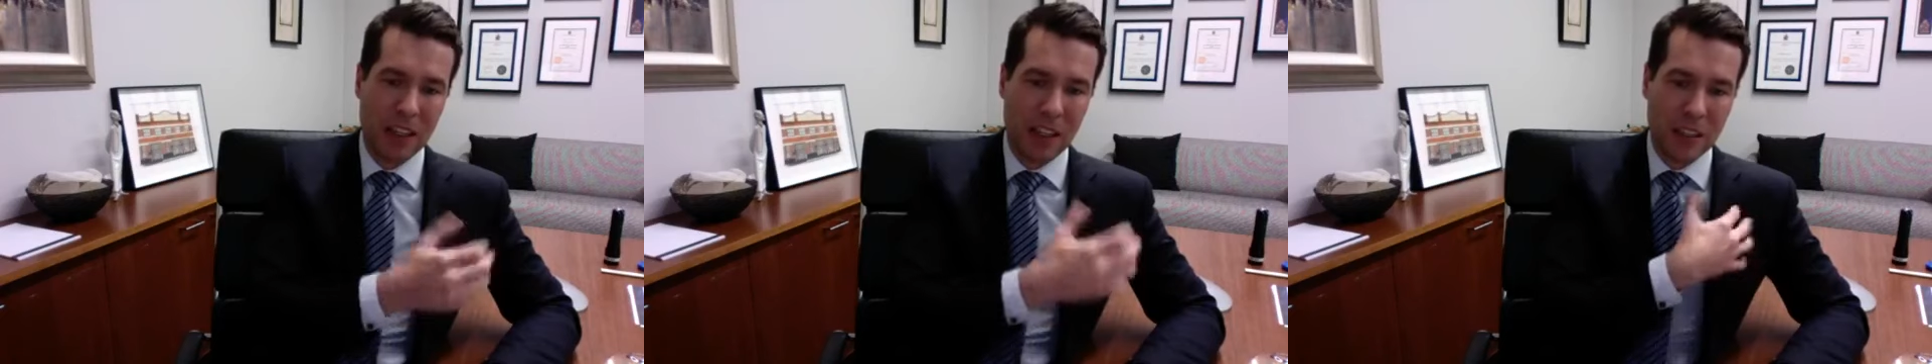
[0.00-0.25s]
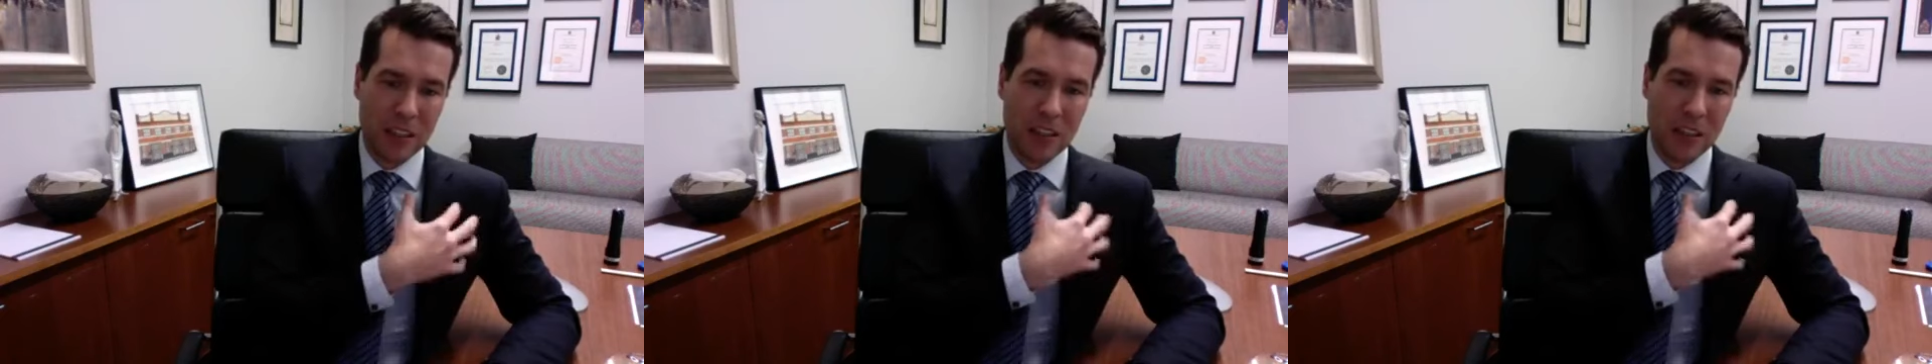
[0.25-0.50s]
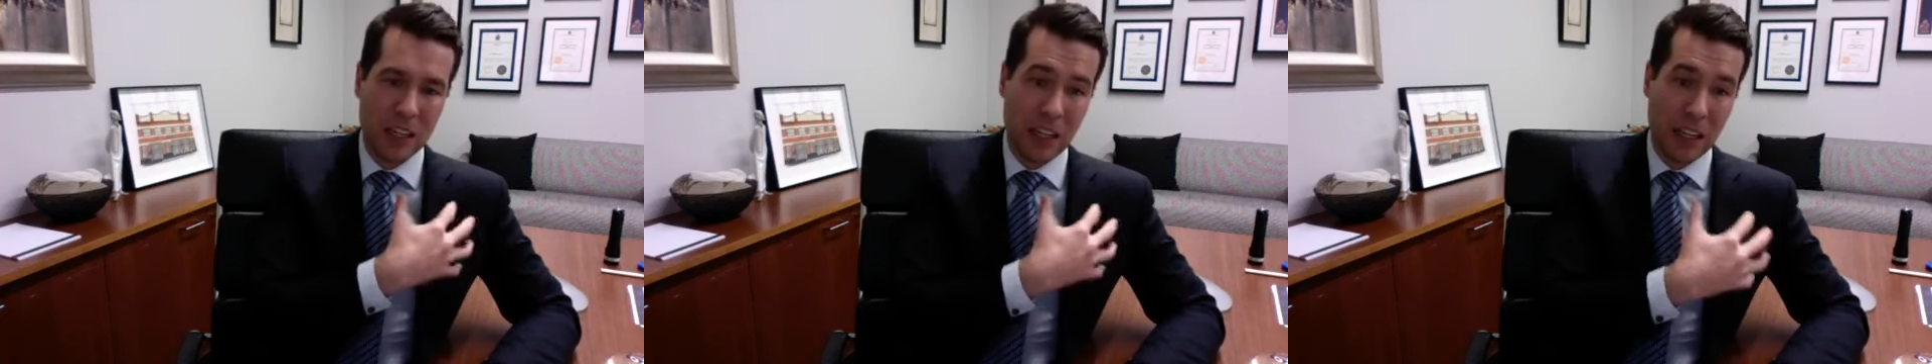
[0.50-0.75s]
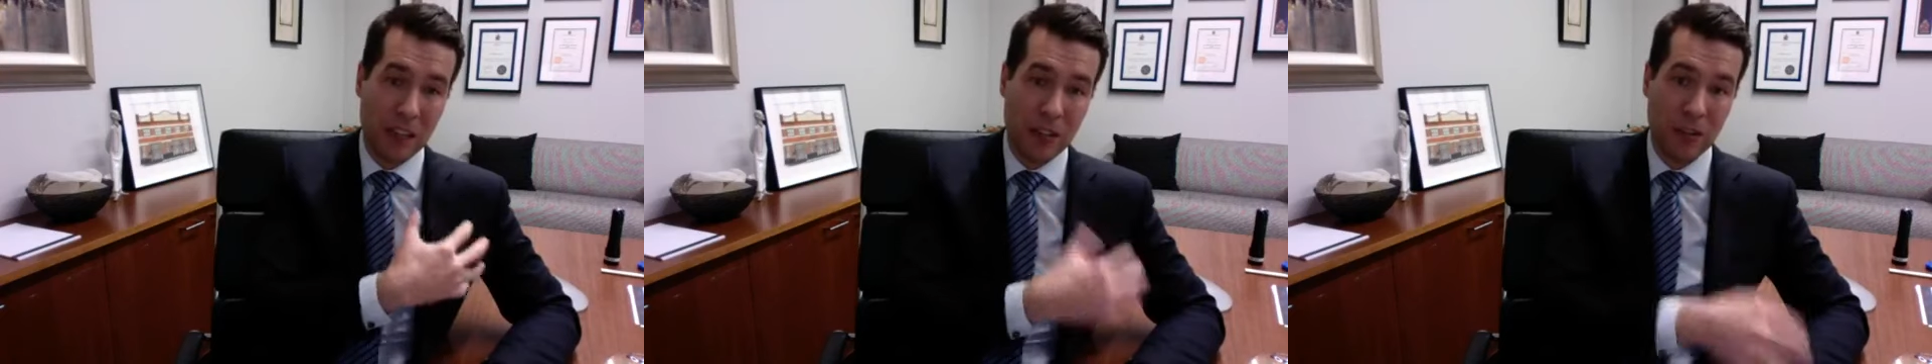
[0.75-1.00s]
us learning
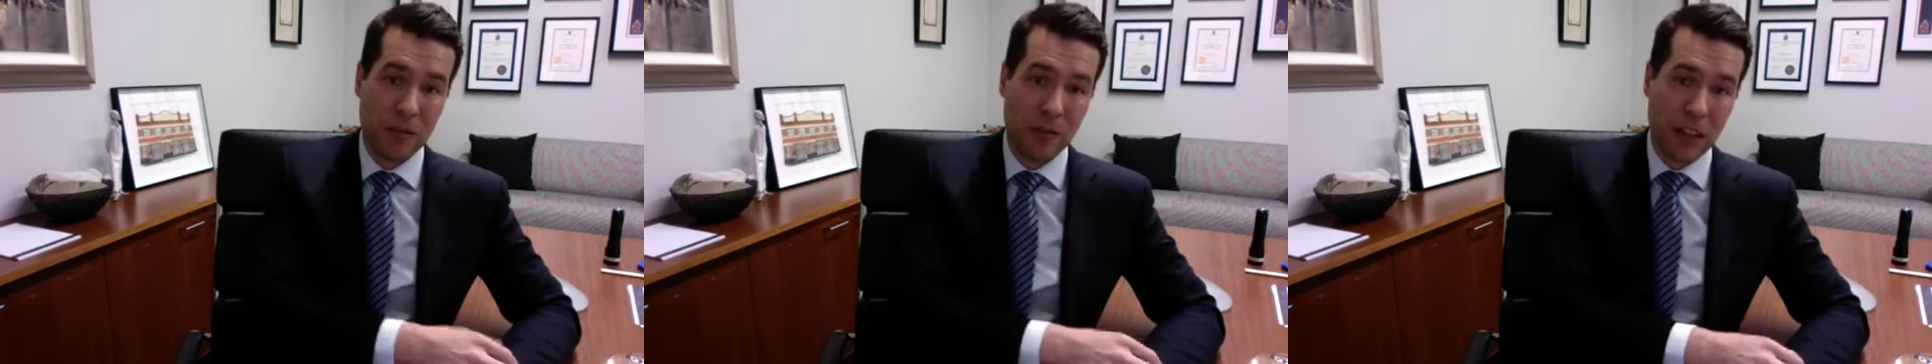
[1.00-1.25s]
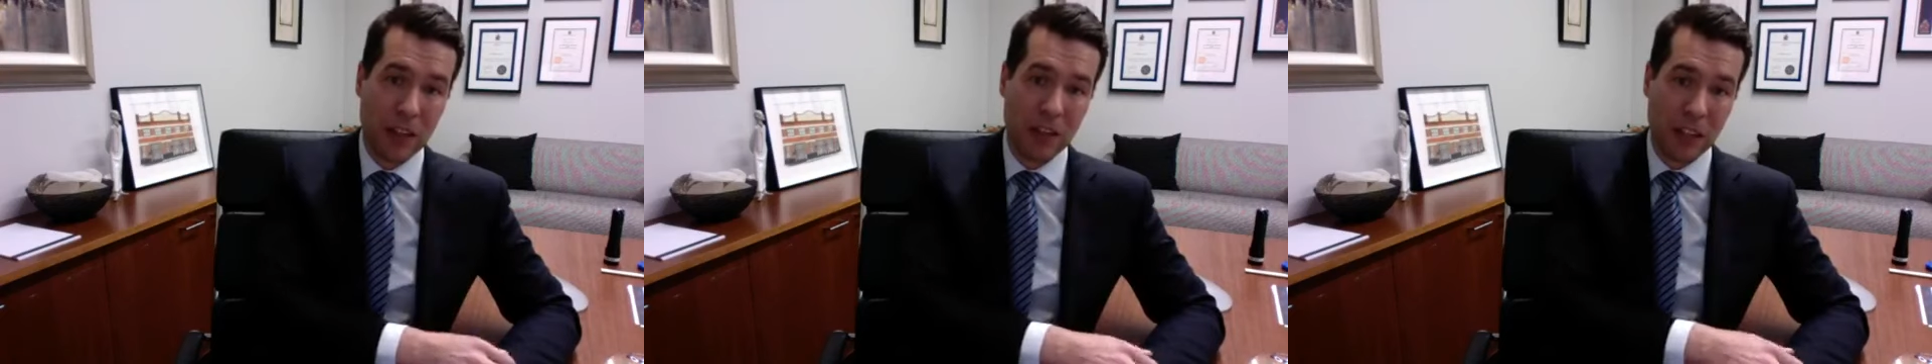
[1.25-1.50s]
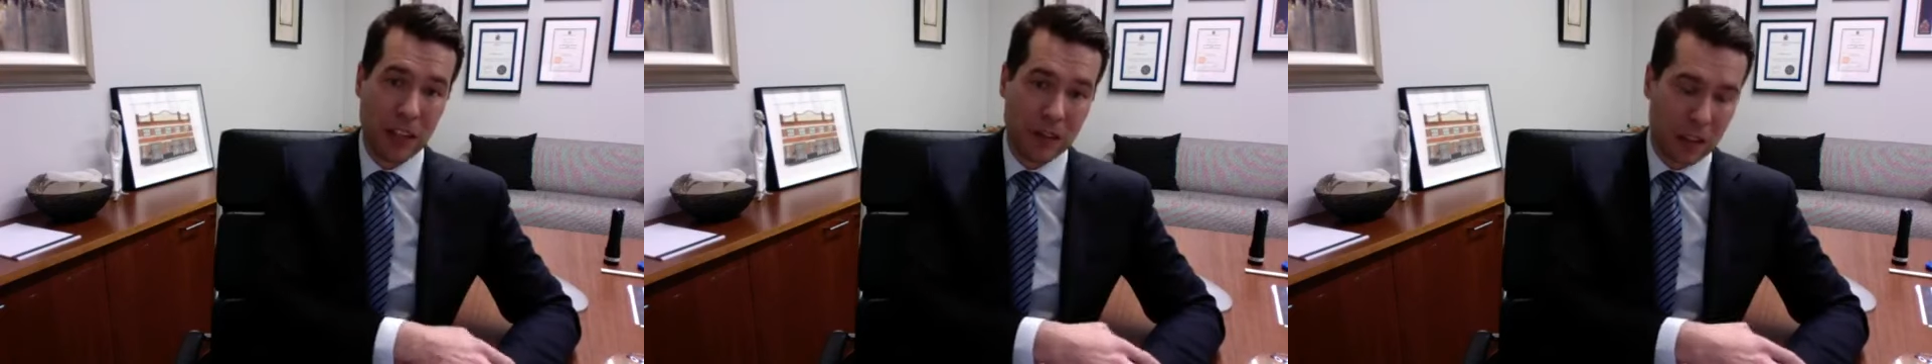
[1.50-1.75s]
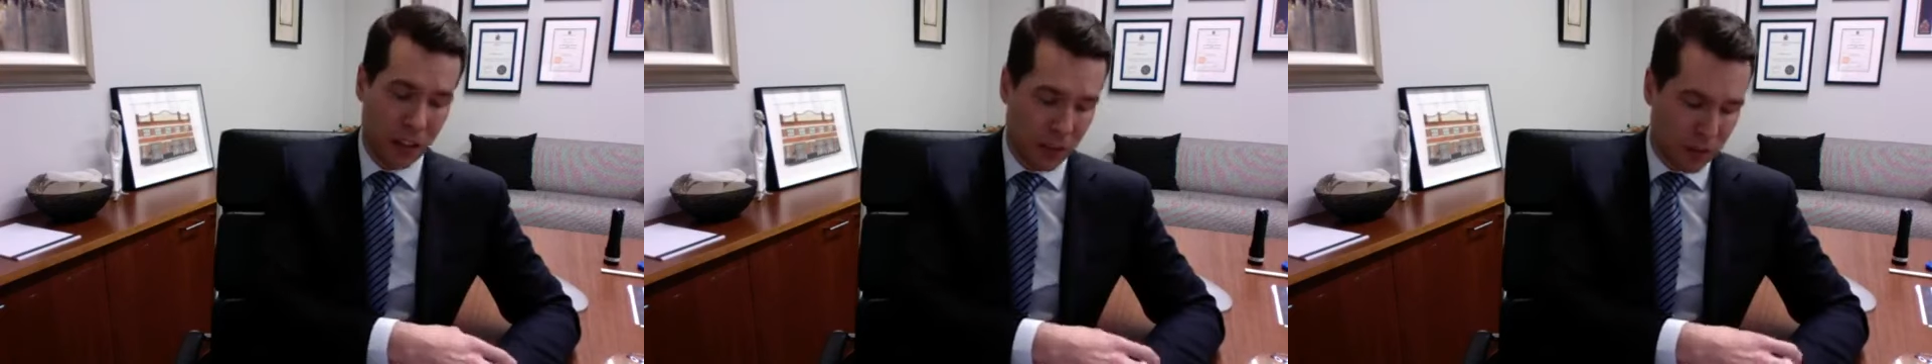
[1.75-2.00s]
how to do fat
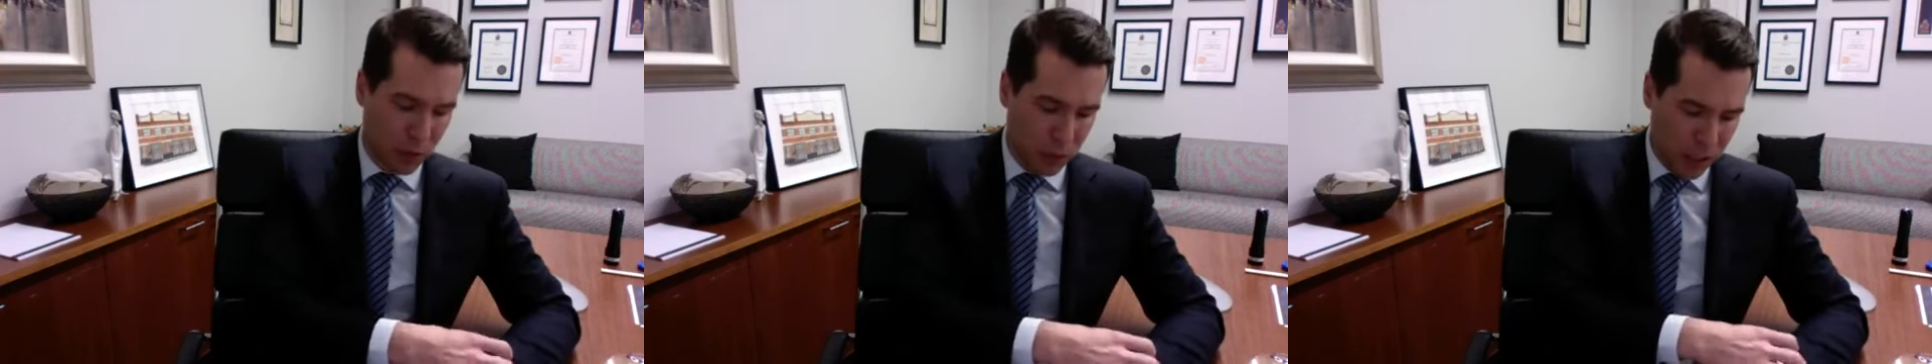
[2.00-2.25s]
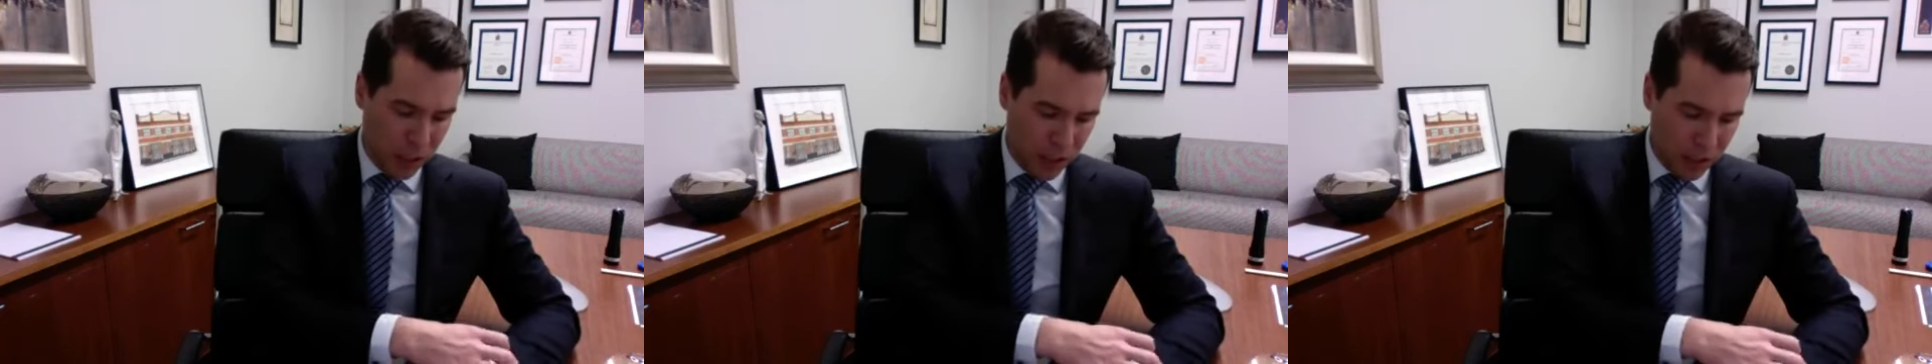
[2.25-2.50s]
grafting of the breast